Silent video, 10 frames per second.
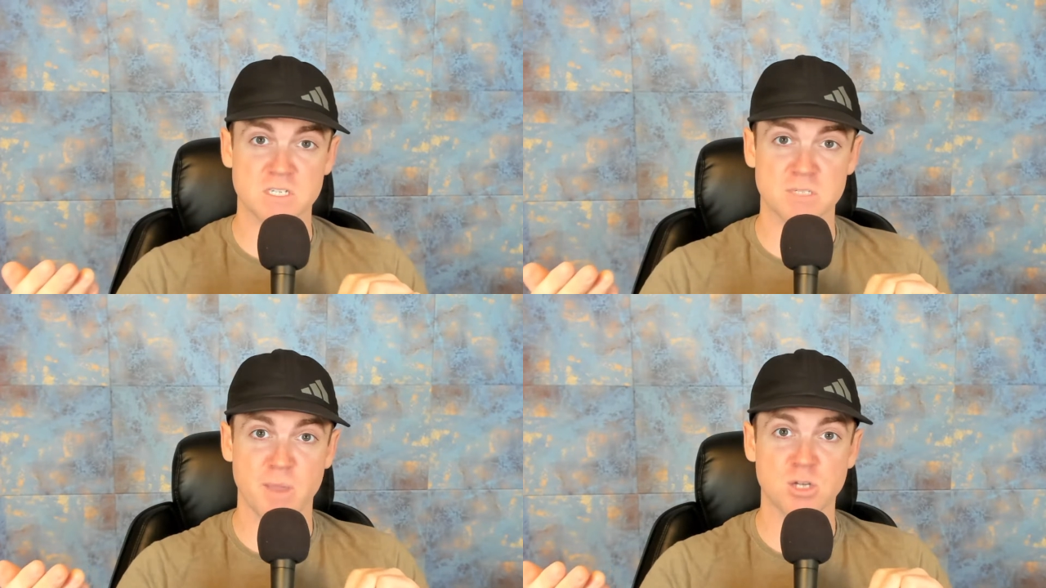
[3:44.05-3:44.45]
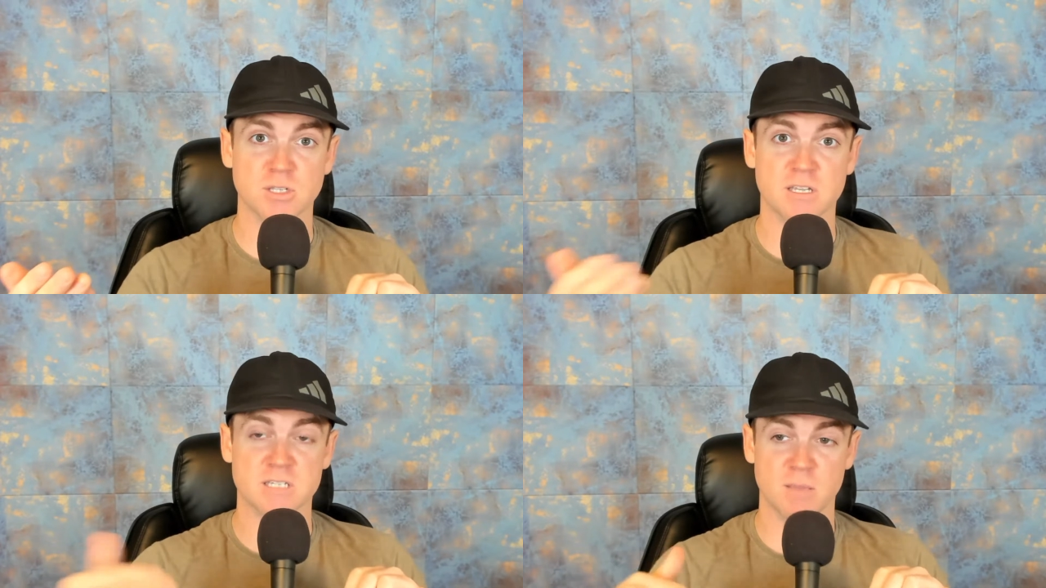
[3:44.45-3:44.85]

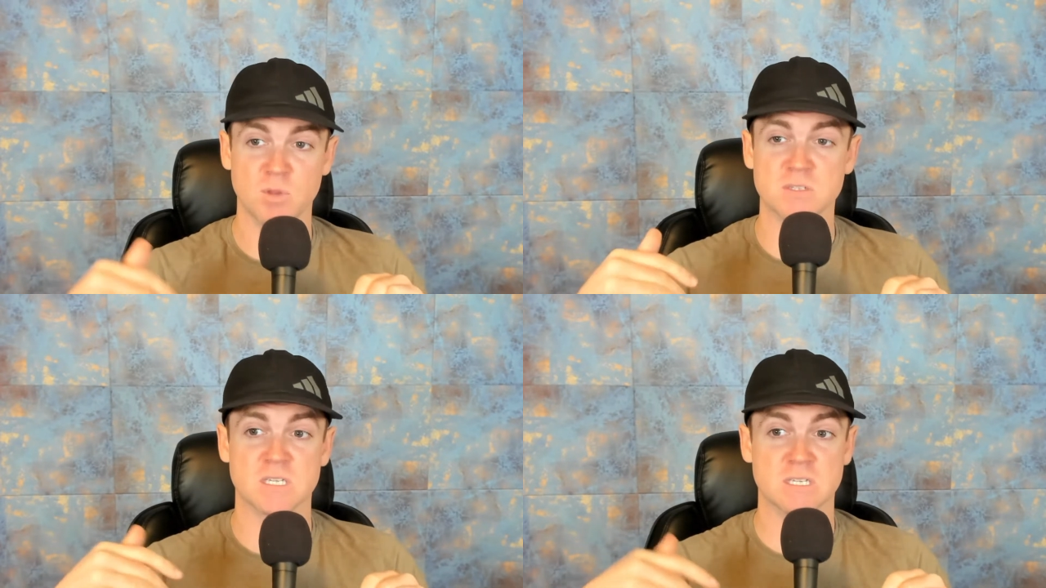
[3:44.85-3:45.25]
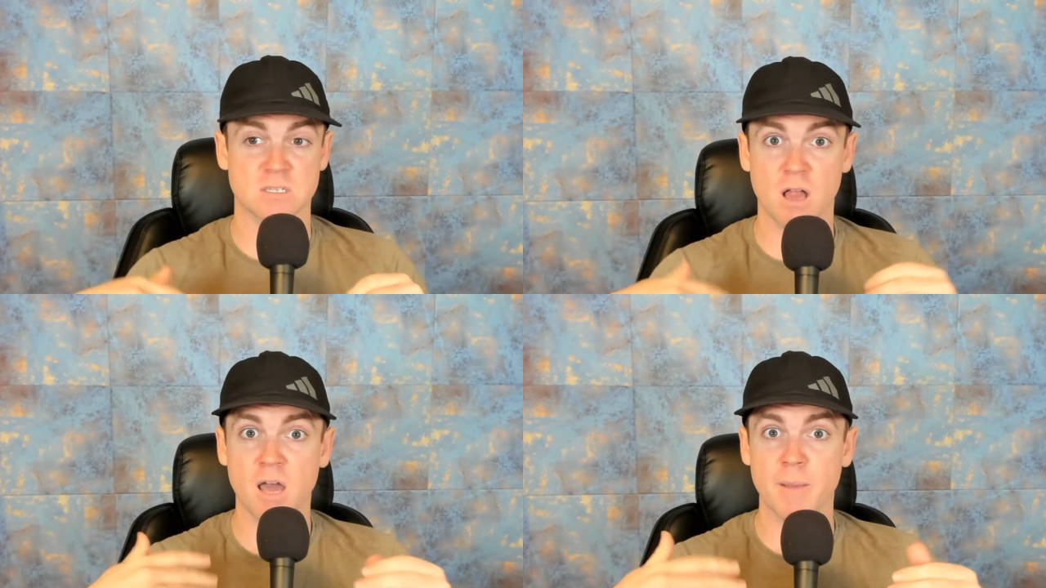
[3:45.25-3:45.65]
especially because hypnosis is
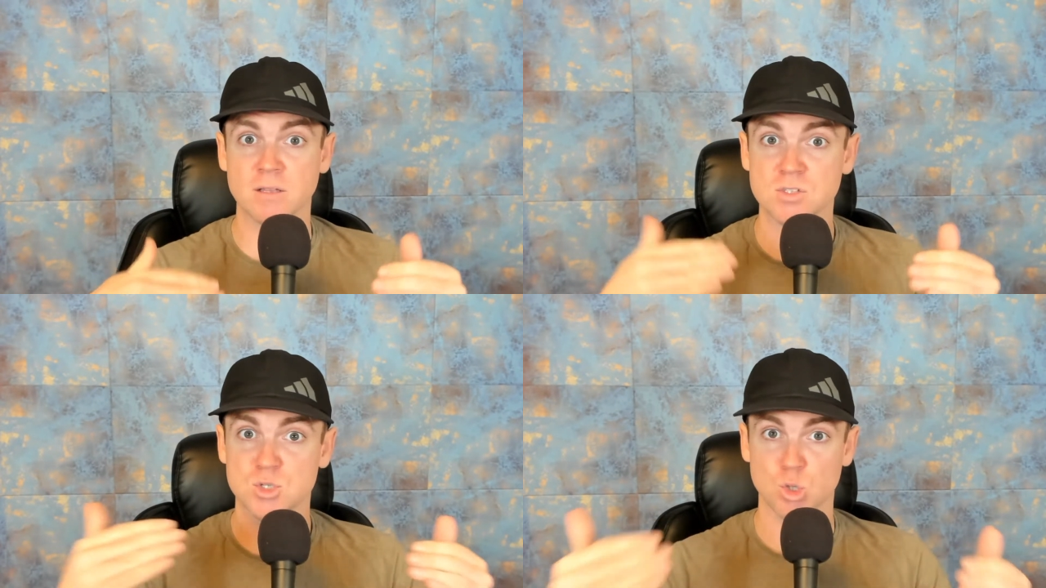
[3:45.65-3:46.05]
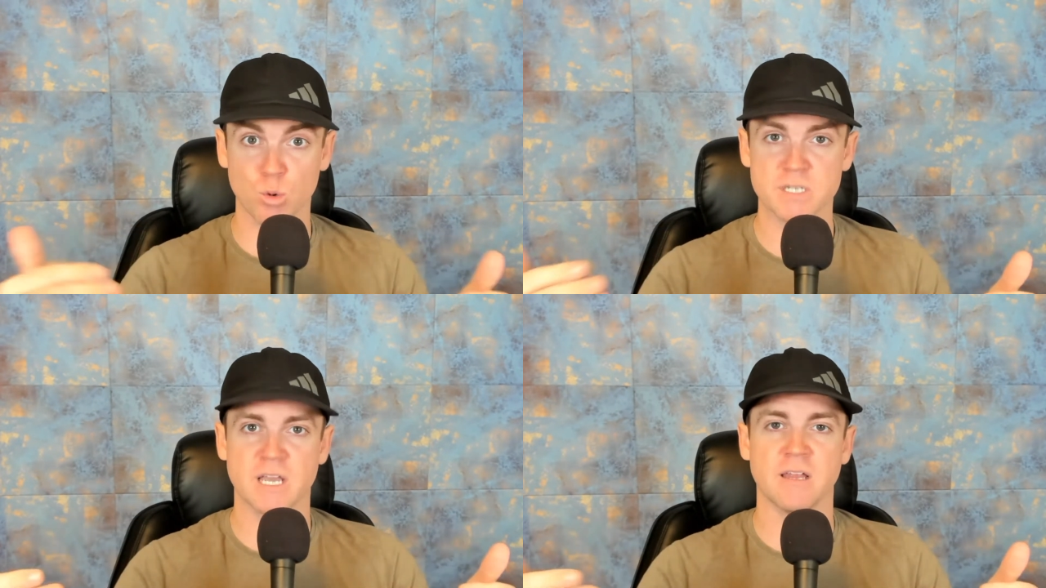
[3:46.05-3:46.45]
a lot about
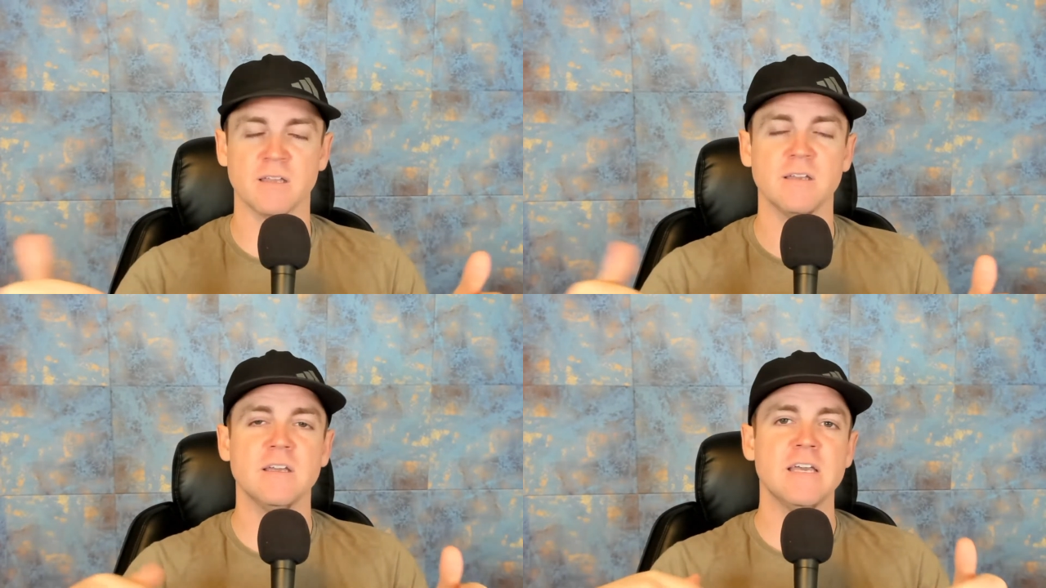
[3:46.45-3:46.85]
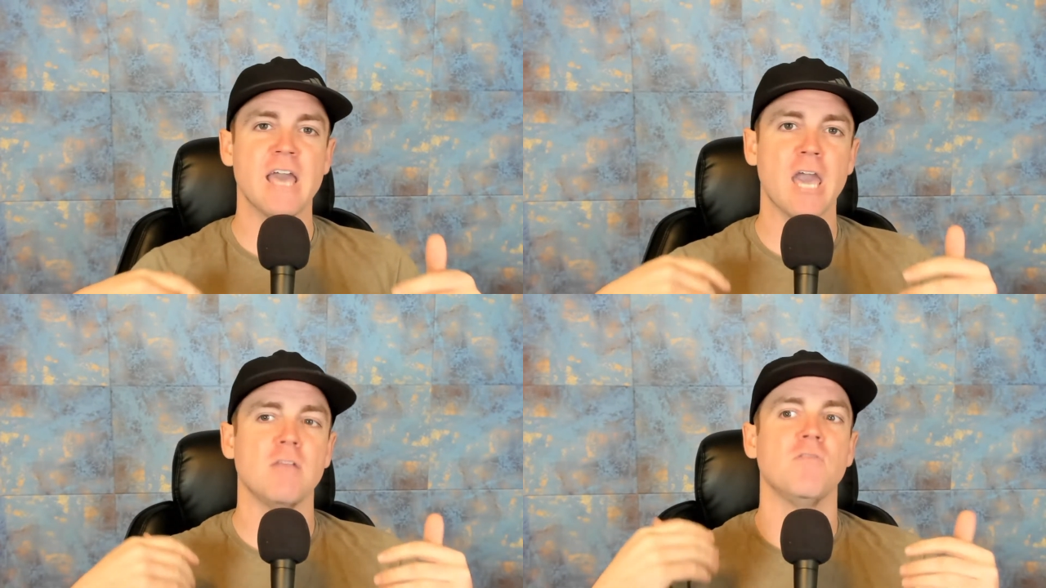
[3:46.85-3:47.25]
storytelling
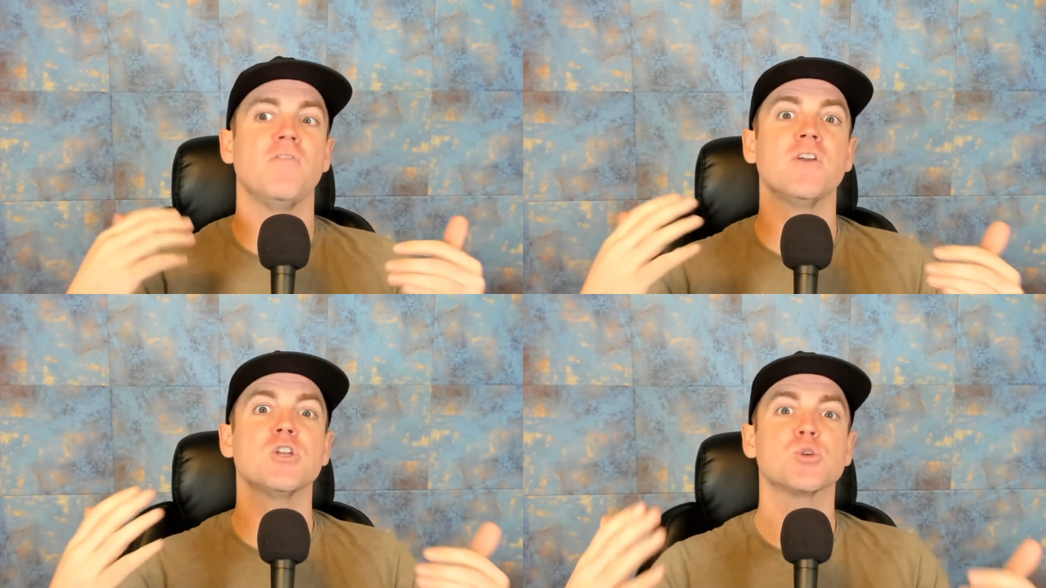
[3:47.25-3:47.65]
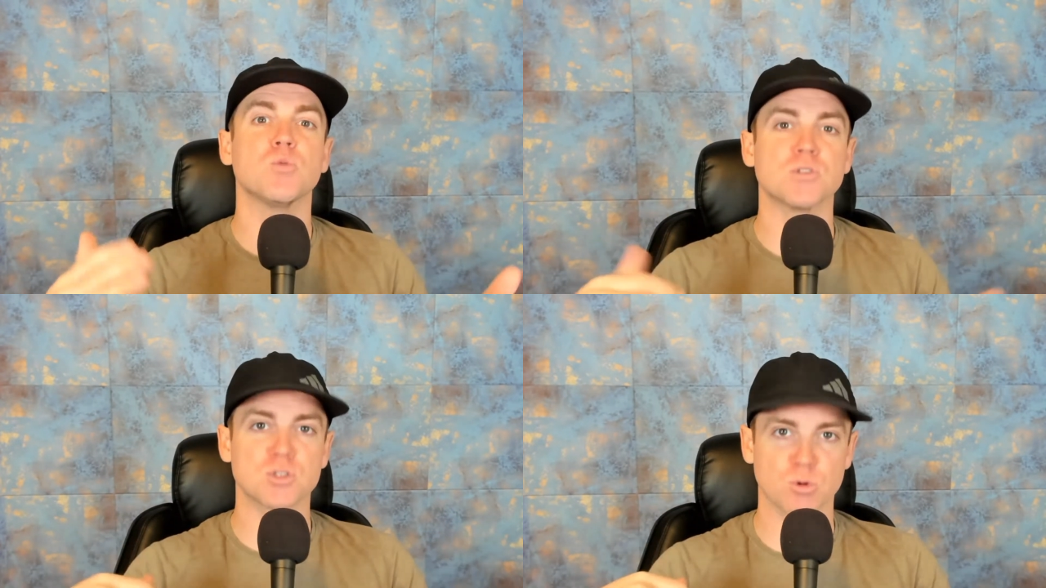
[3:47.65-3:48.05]
and
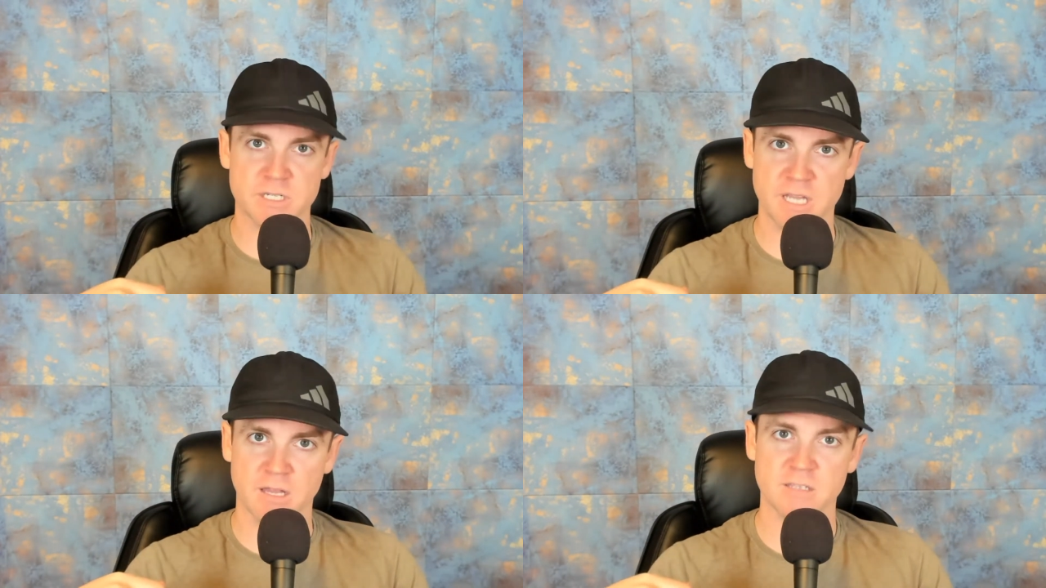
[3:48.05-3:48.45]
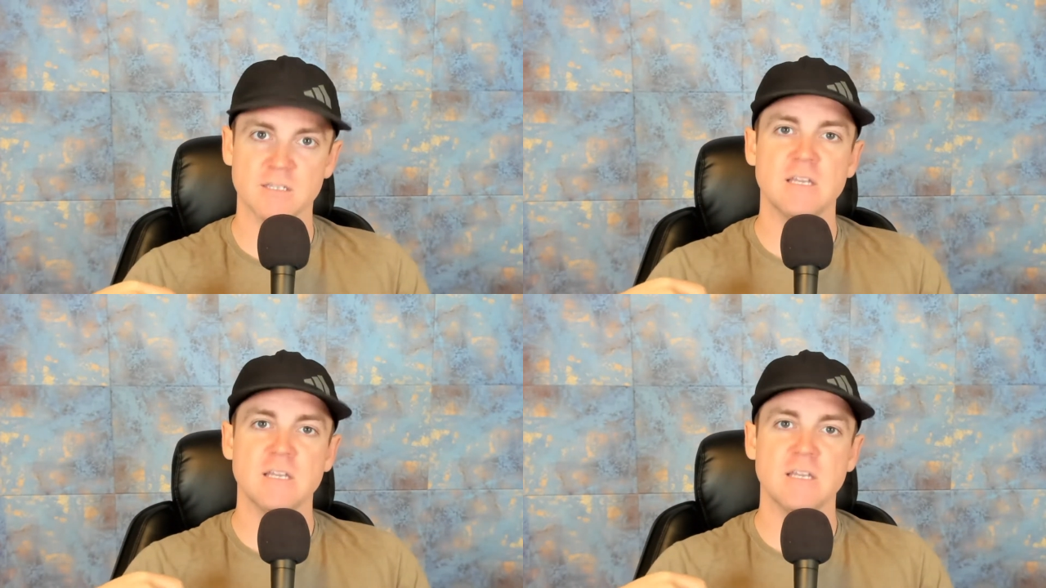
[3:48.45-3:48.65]
visual storytelling.